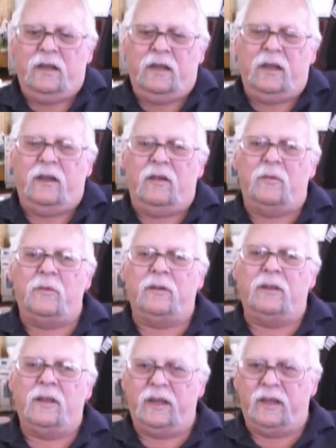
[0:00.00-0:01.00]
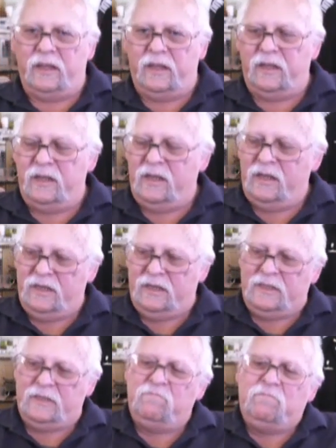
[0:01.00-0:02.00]
how I'm hanging in,
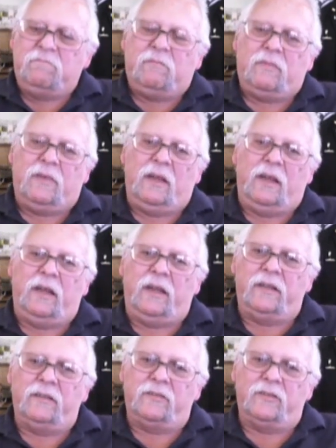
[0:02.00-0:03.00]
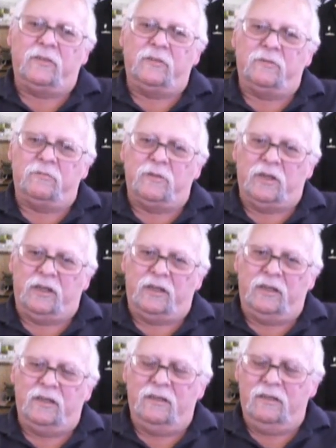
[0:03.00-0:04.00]
and to
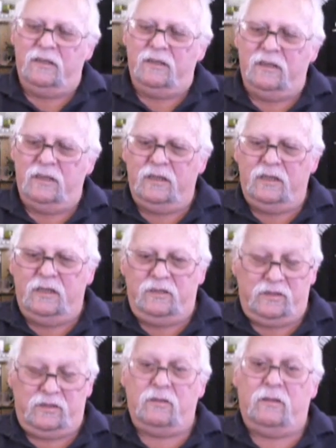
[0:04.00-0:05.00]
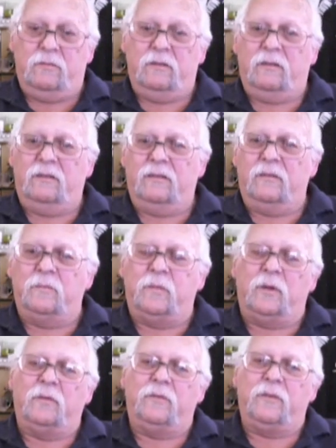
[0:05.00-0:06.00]
really, this time I
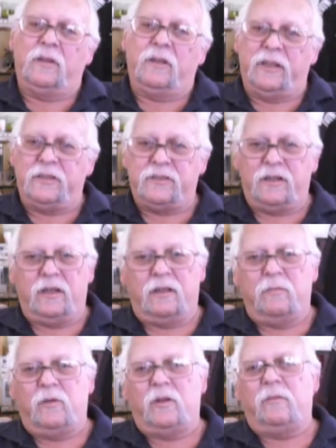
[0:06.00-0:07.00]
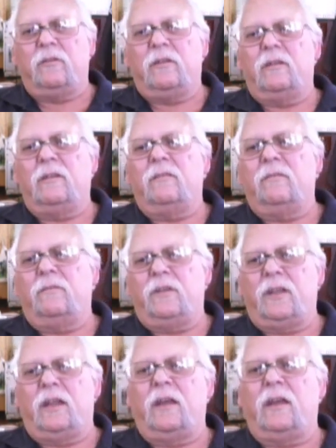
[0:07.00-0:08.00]
put a few links down the bottom of the
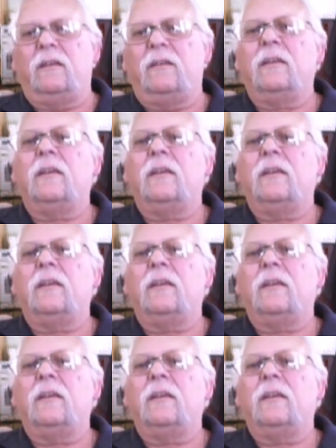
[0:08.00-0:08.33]
video